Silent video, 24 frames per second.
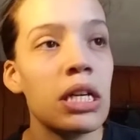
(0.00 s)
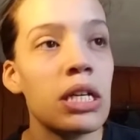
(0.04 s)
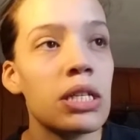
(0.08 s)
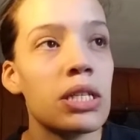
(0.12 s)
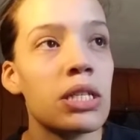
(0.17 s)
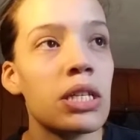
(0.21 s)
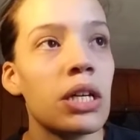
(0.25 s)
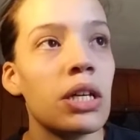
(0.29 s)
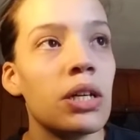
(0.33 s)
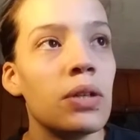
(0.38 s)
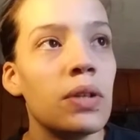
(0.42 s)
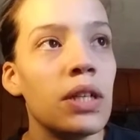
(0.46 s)

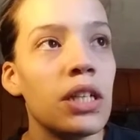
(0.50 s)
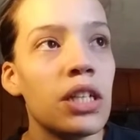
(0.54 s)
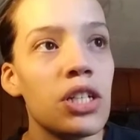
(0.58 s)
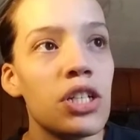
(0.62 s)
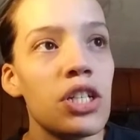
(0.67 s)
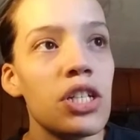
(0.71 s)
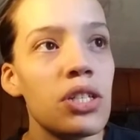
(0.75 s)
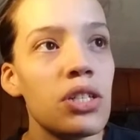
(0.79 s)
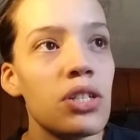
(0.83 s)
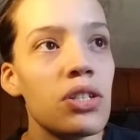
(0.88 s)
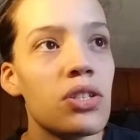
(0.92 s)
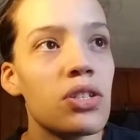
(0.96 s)
So
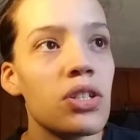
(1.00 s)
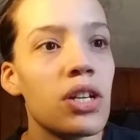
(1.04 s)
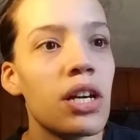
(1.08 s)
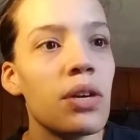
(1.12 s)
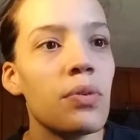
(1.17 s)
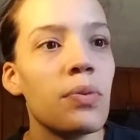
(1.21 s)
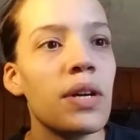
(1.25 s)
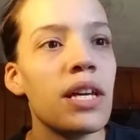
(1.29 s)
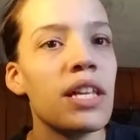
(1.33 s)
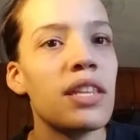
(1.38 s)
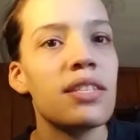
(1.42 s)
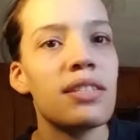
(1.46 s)
just to
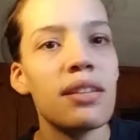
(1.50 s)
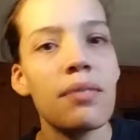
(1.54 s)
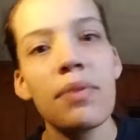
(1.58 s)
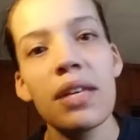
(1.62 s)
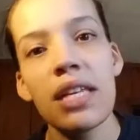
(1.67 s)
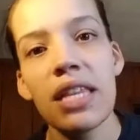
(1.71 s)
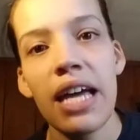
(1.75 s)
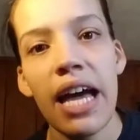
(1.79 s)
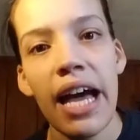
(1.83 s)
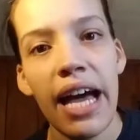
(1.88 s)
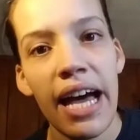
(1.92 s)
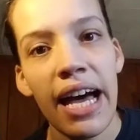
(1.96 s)
start with,
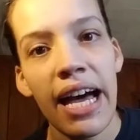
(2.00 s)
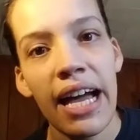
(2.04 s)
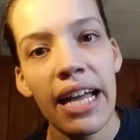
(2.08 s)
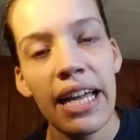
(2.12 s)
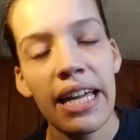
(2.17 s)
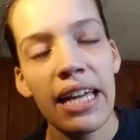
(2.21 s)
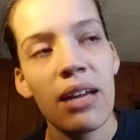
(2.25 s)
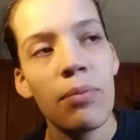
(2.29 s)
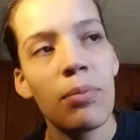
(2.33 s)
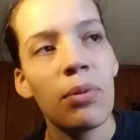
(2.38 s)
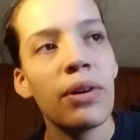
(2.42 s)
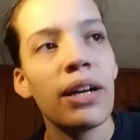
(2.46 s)
something that I
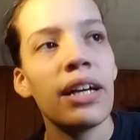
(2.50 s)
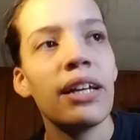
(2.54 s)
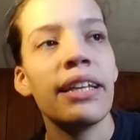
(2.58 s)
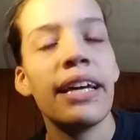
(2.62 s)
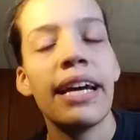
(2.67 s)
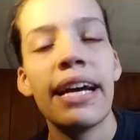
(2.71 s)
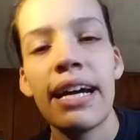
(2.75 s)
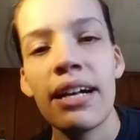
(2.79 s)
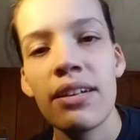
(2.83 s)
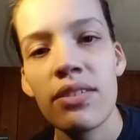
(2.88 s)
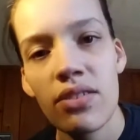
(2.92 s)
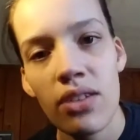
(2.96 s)
keep around the
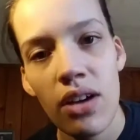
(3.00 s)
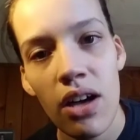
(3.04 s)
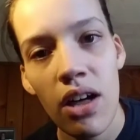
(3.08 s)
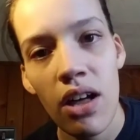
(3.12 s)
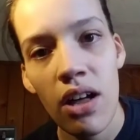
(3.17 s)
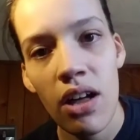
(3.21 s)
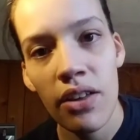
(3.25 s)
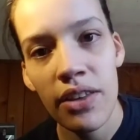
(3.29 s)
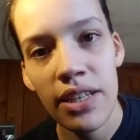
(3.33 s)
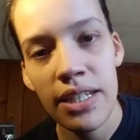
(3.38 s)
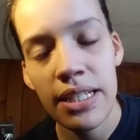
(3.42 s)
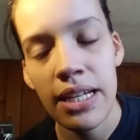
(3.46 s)
house
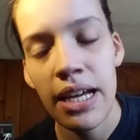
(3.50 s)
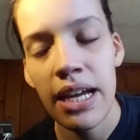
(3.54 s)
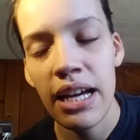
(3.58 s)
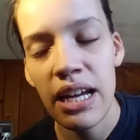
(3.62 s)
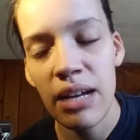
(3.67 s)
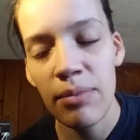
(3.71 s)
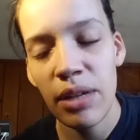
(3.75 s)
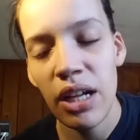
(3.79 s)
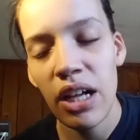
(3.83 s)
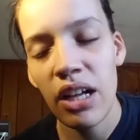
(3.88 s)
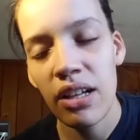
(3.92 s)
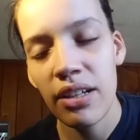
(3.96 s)
all the
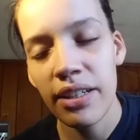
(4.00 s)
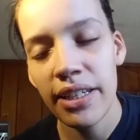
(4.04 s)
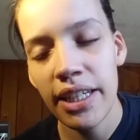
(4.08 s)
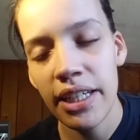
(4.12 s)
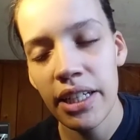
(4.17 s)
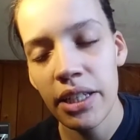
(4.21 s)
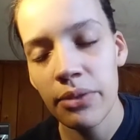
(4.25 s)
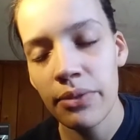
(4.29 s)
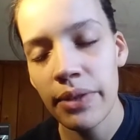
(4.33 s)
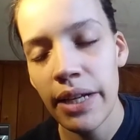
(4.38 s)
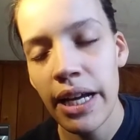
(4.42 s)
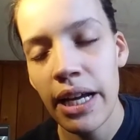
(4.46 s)
time, all
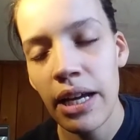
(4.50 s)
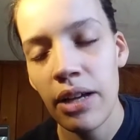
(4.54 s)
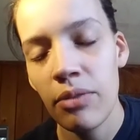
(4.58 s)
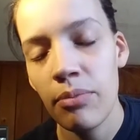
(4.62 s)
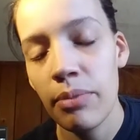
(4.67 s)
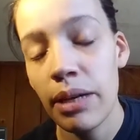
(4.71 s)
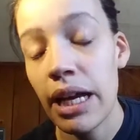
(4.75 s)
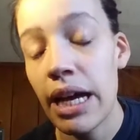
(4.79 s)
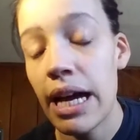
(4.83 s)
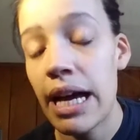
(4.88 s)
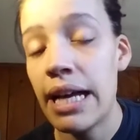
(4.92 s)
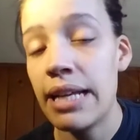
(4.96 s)
year round,
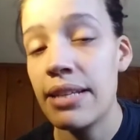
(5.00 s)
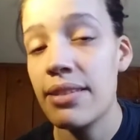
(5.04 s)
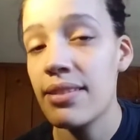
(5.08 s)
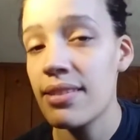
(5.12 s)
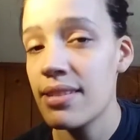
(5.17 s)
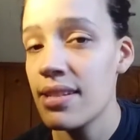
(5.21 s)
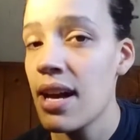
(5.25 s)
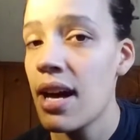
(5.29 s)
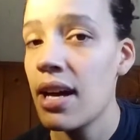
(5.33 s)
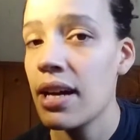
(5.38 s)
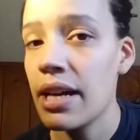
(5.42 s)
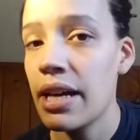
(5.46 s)
but I
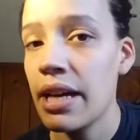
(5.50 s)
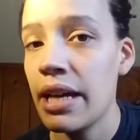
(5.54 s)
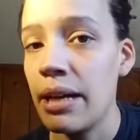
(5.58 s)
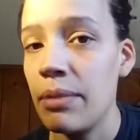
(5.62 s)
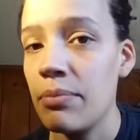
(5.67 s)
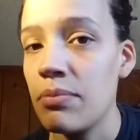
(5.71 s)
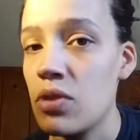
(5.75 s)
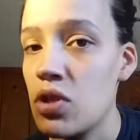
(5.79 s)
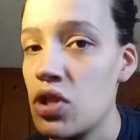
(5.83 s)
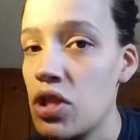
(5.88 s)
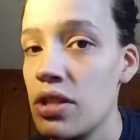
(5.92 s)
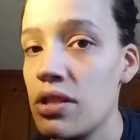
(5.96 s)
stock
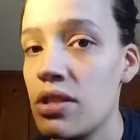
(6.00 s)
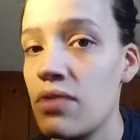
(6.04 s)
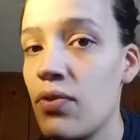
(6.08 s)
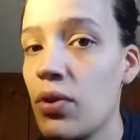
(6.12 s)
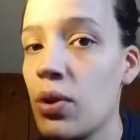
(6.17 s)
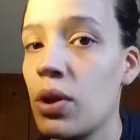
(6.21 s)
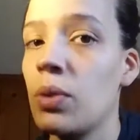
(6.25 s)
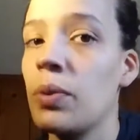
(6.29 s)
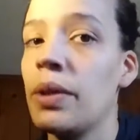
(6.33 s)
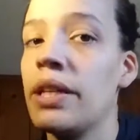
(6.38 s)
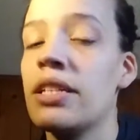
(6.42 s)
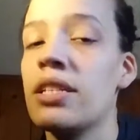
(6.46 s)
up just
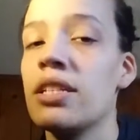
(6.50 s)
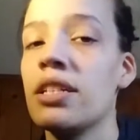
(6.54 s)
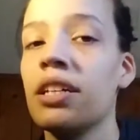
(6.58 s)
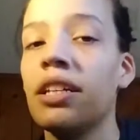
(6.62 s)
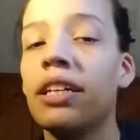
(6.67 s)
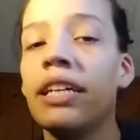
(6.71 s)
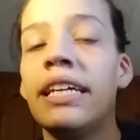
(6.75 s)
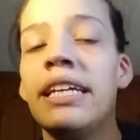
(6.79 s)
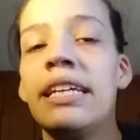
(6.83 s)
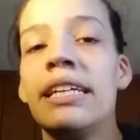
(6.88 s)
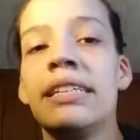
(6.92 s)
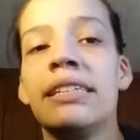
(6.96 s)
for
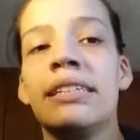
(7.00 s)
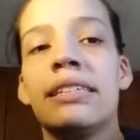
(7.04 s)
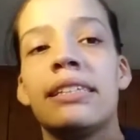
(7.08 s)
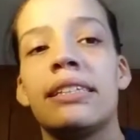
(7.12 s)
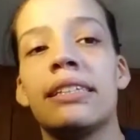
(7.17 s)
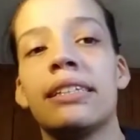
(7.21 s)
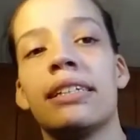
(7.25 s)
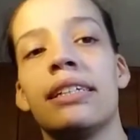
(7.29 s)
winter is